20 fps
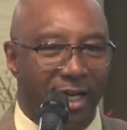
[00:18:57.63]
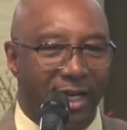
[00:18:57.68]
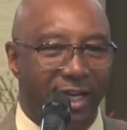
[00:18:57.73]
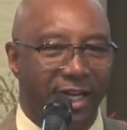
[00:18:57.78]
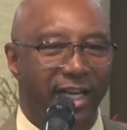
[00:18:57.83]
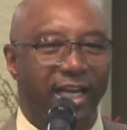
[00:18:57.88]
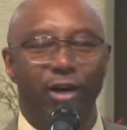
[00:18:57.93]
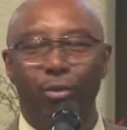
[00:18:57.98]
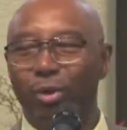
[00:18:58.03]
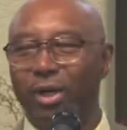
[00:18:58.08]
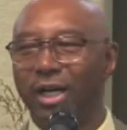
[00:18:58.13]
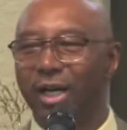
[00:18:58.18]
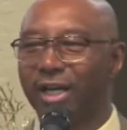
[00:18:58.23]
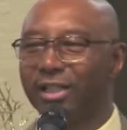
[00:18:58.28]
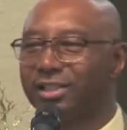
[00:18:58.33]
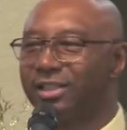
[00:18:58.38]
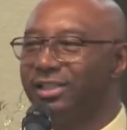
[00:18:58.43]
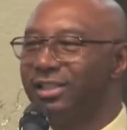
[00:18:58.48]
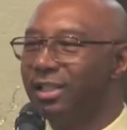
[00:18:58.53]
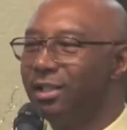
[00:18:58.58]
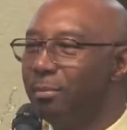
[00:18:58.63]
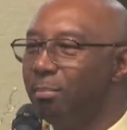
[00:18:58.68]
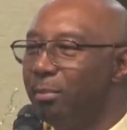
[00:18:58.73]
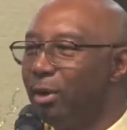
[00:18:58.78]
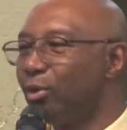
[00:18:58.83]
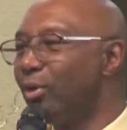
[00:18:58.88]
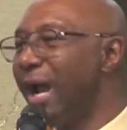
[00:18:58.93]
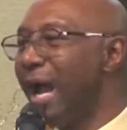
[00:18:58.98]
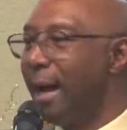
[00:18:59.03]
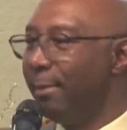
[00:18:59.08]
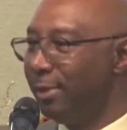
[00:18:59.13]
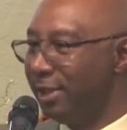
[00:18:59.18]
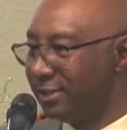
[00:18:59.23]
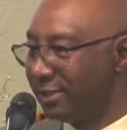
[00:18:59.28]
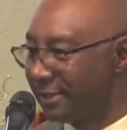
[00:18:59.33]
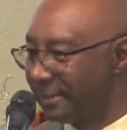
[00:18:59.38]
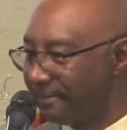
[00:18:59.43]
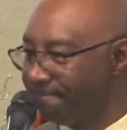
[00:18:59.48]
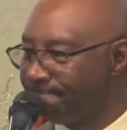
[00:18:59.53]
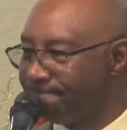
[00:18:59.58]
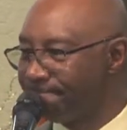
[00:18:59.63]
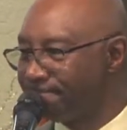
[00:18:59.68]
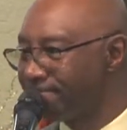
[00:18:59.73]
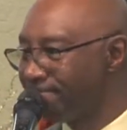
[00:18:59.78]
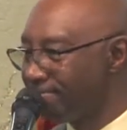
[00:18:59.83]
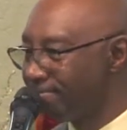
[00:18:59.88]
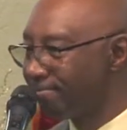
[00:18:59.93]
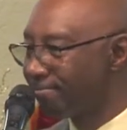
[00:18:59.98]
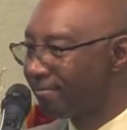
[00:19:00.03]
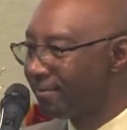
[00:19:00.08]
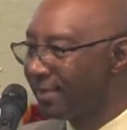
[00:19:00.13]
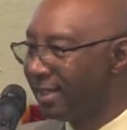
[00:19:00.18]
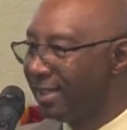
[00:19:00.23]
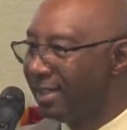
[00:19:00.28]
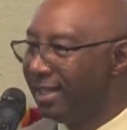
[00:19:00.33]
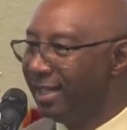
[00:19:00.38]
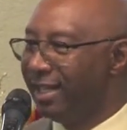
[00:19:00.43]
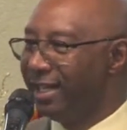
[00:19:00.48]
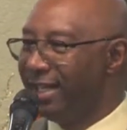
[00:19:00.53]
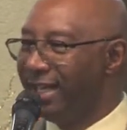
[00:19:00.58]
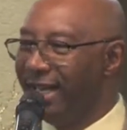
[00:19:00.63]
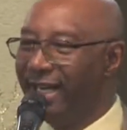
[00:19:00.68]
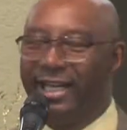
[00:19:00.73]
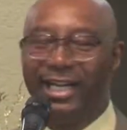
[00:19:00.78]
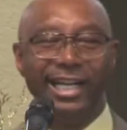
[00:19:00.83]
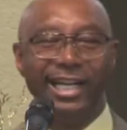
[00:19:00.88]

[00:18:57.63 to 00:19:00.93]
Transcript: Here was Barabbas, and